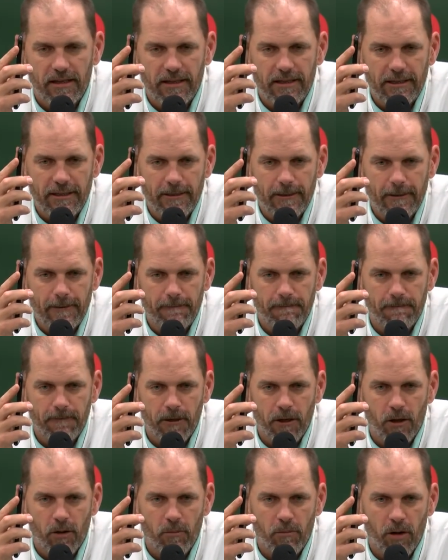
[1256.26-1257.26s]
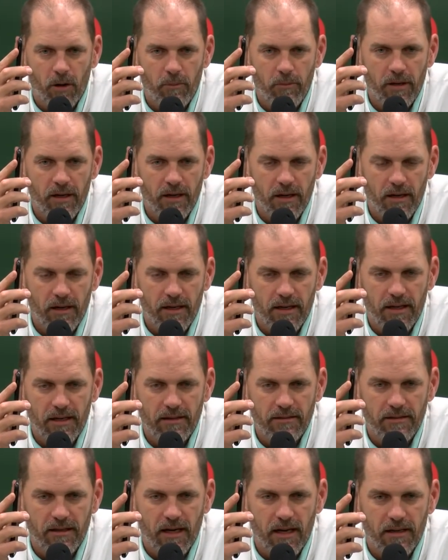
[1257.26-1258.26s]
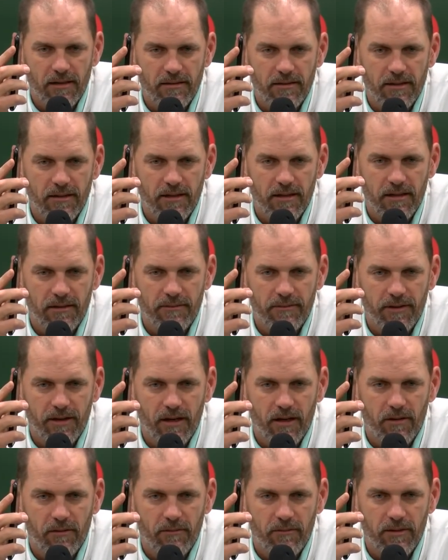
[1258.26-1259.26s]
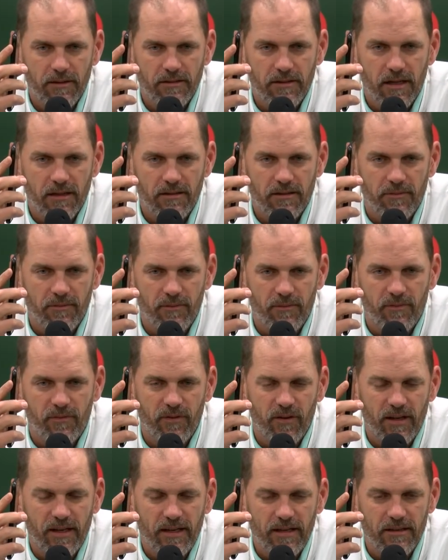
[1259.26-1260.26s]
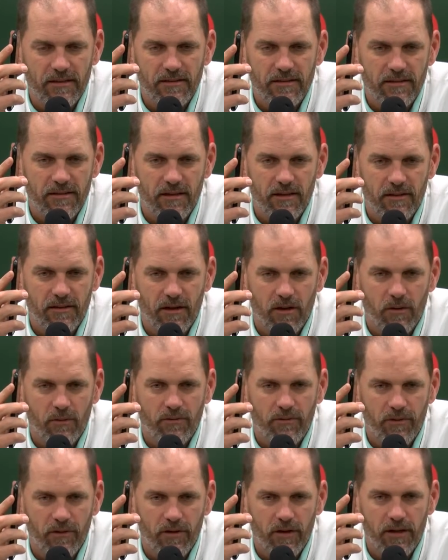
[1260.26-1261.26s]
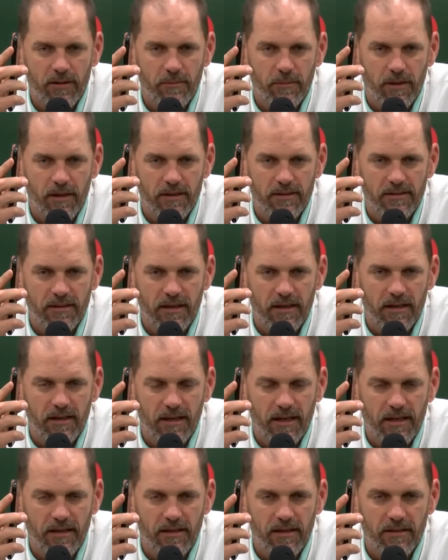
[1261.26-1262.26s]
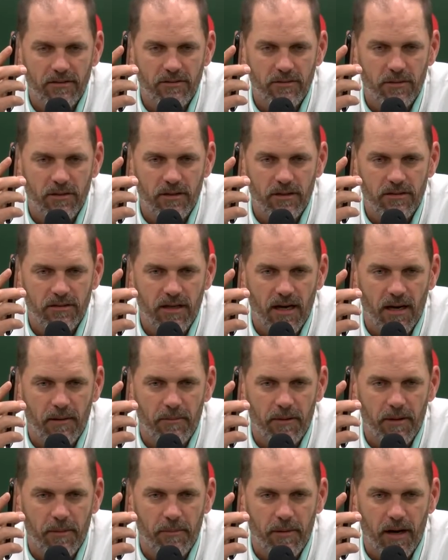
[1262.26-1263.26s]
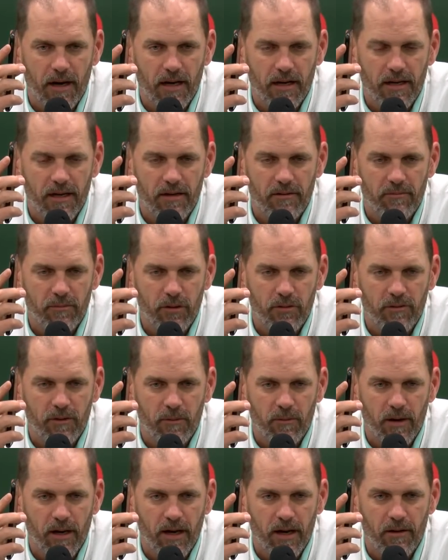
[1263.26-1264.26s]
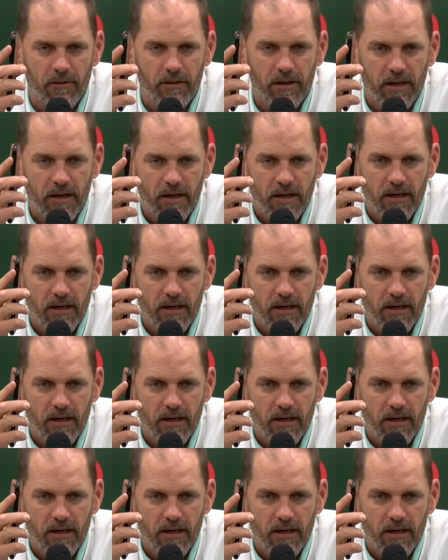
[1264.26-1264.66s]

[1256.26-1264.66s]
Um, you know, mobility. He's not uh, you know he's not the fleetest uh, on foot, but uh, he does do a good job in the pocket of moving around,